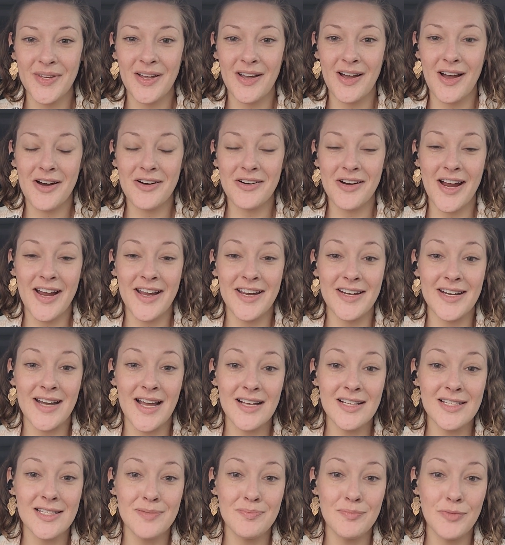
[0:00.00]
All right,
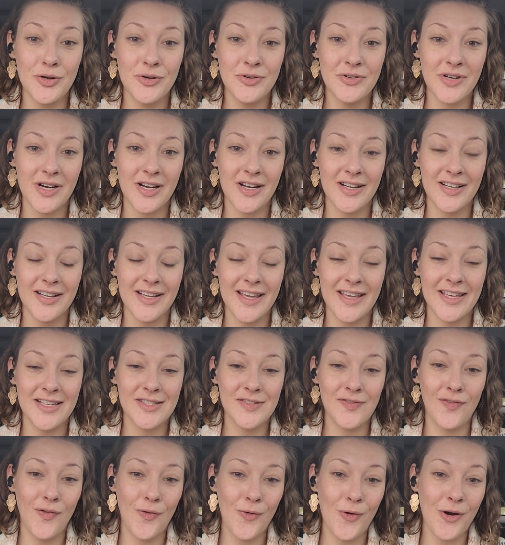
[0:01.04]
next mudra is
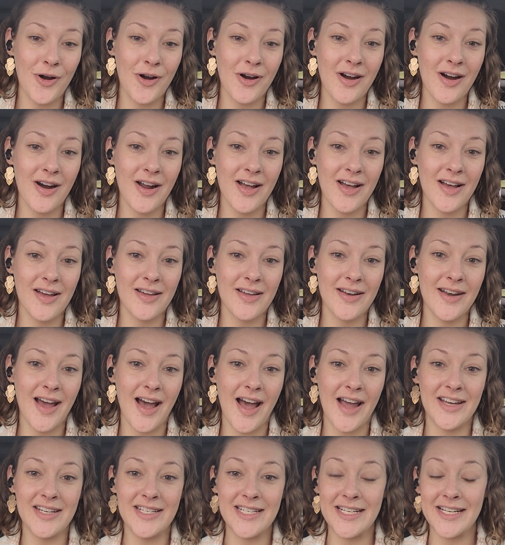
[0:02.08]
for an
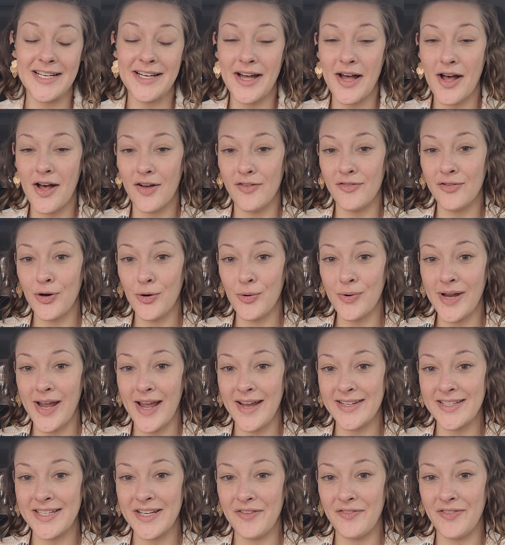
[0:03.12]
idea of
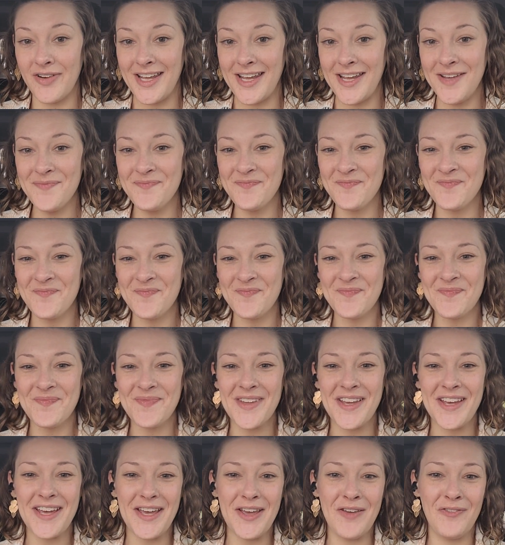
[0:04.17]
creativity.
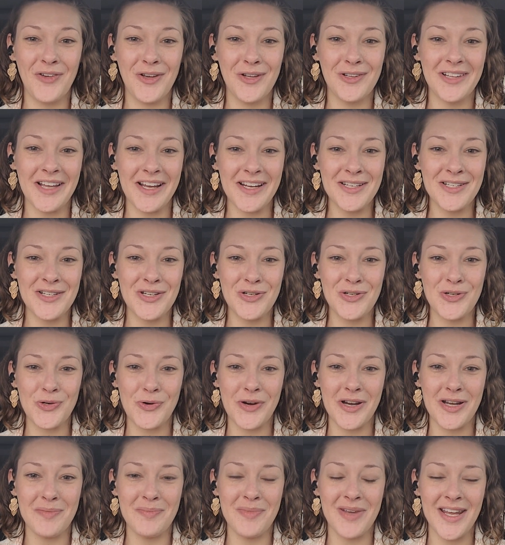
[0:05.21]
If you'd like to
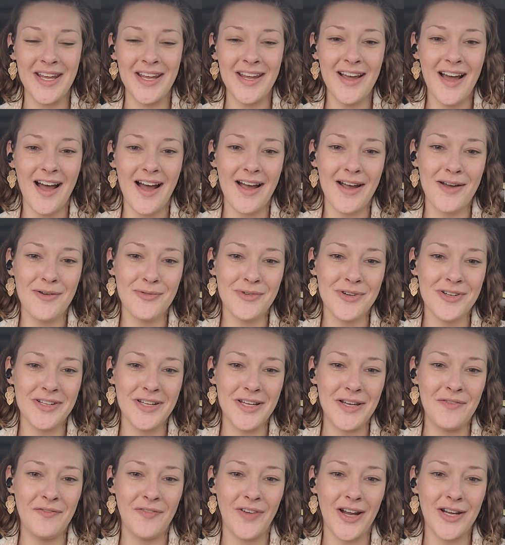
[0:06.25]
join me, I will
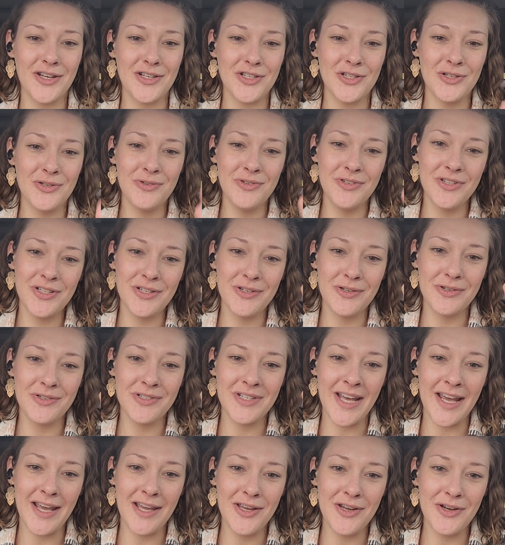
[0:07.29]
invite you to
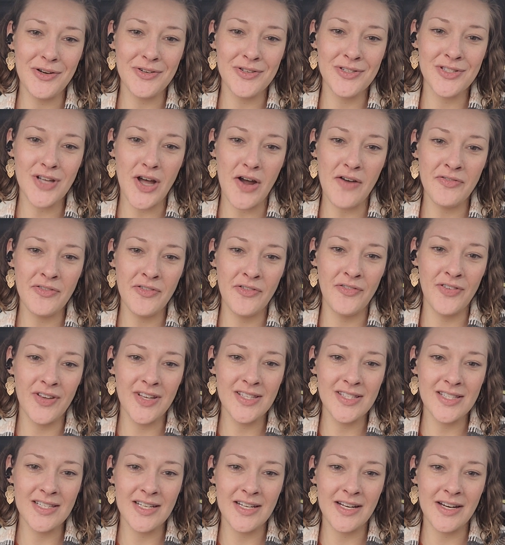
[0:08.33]
take your soft
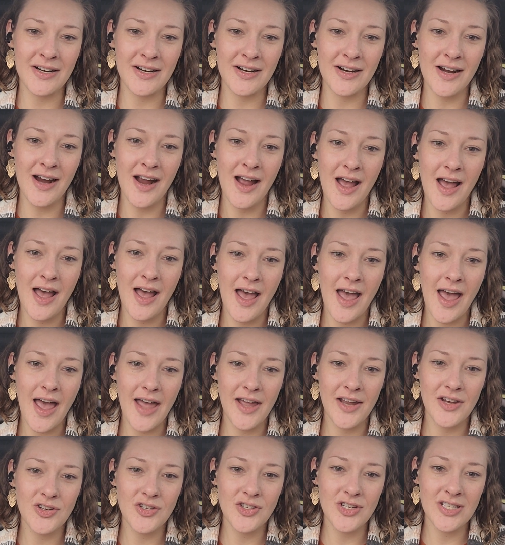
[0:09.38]
fist here
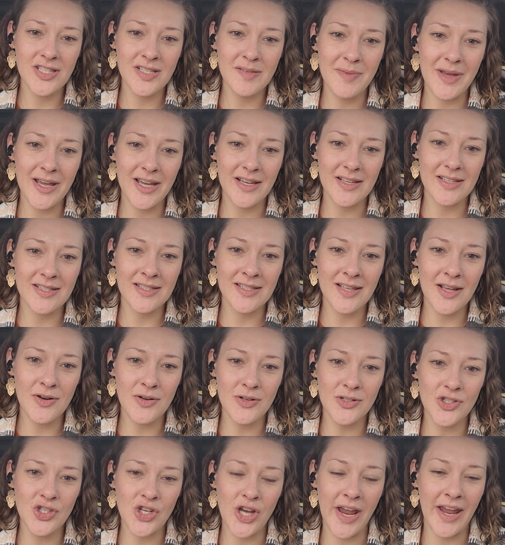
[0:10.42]
and just make a
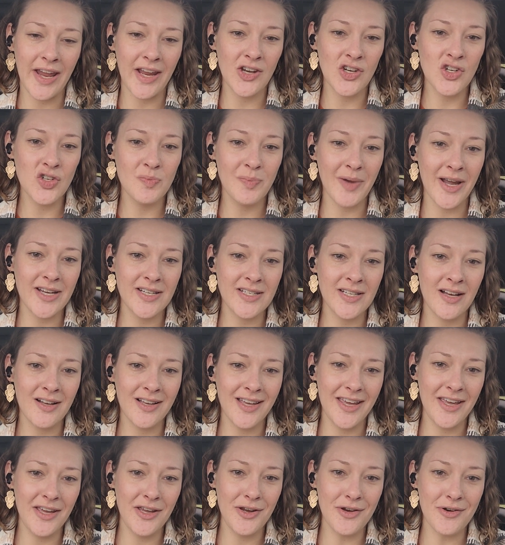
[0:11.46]
subtle change by
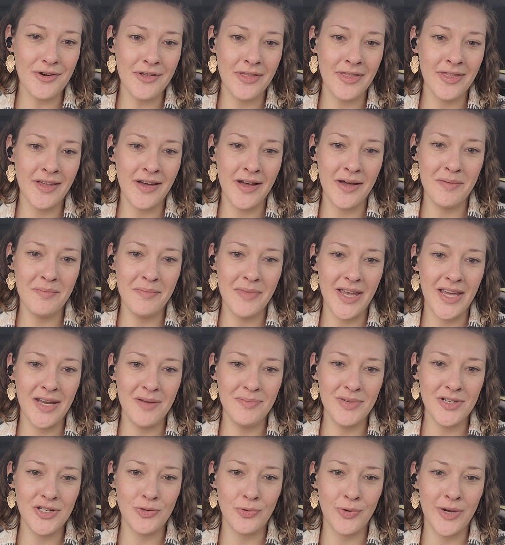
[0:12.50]
tucking your thumb in
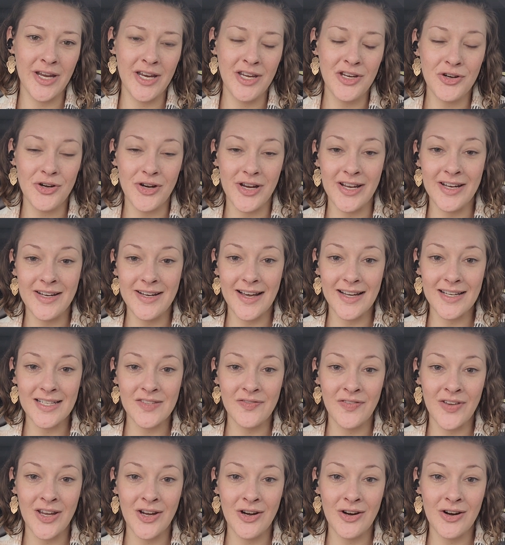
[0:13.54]
between your index
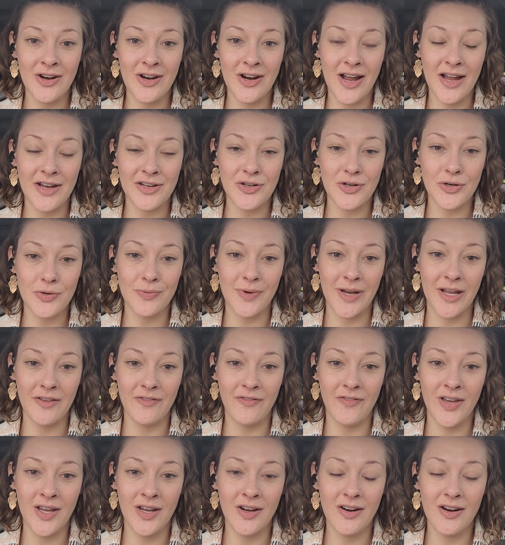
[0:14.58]
finger and your ring
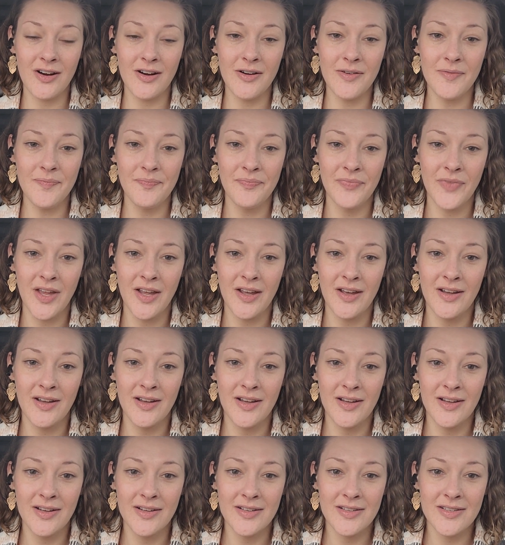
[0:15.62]
finger.
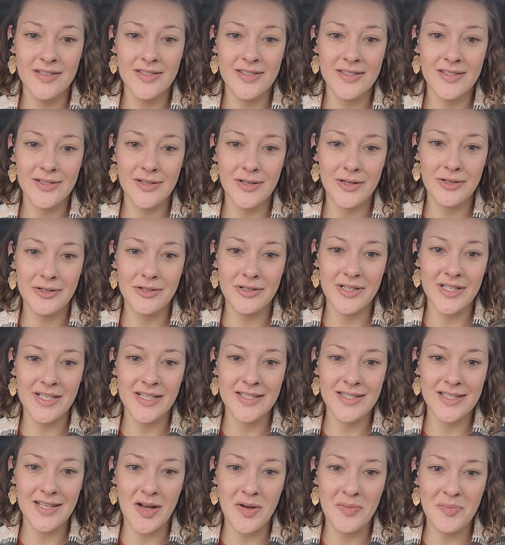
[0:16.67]
So
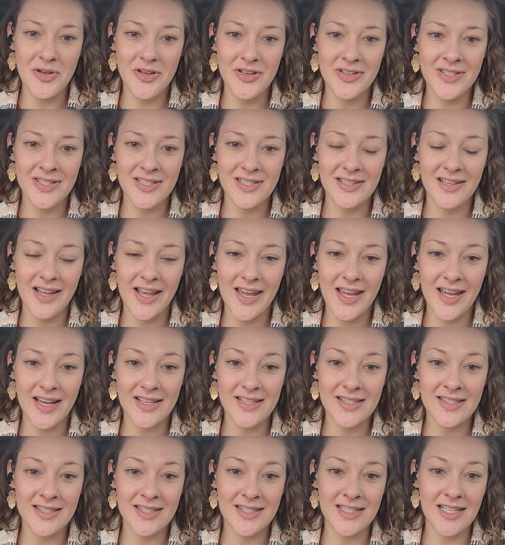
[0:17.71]
it's almost like
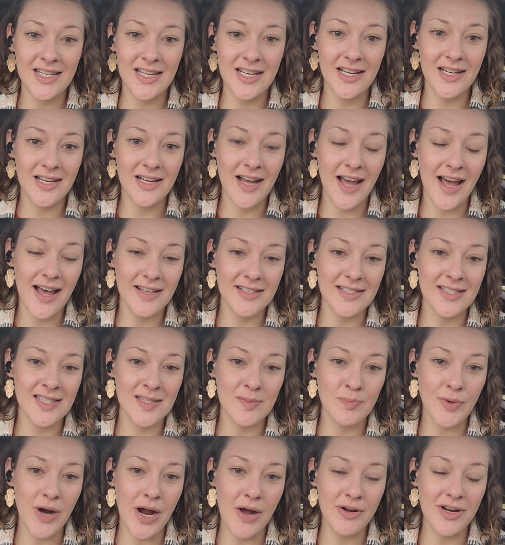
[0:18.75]
a seed has
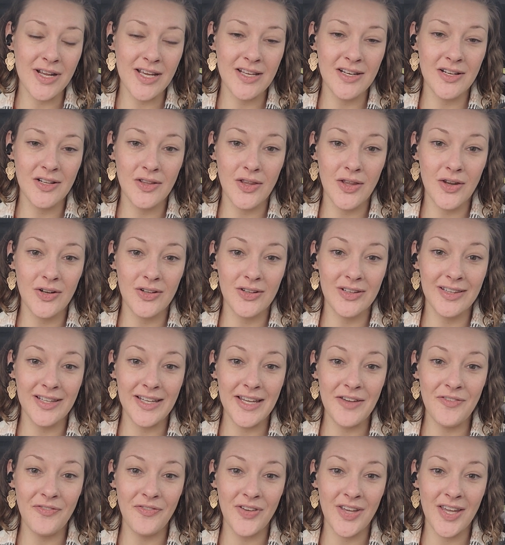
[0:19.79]
sprouted a little
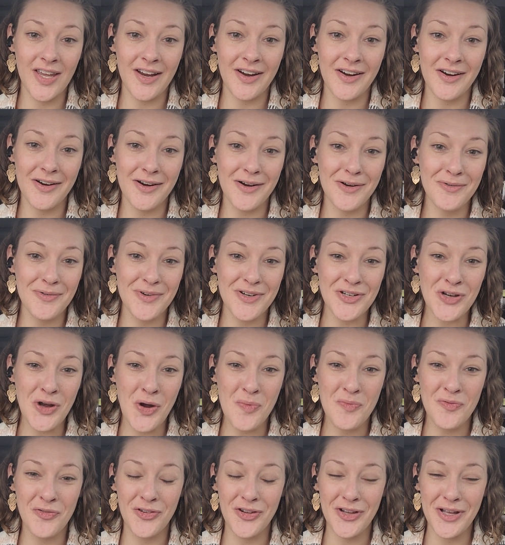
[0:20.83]
leaf here, which
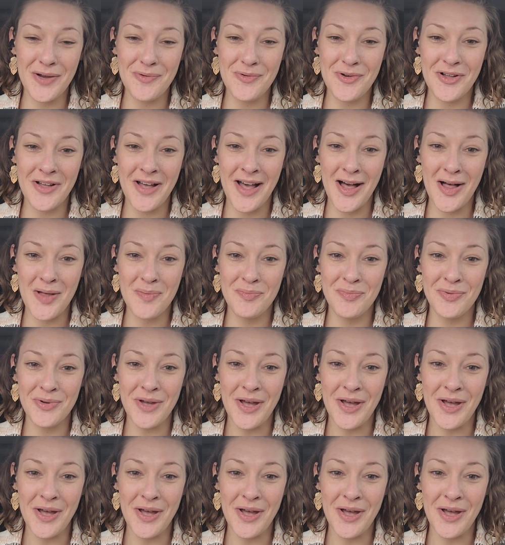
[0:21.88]
hopefully will help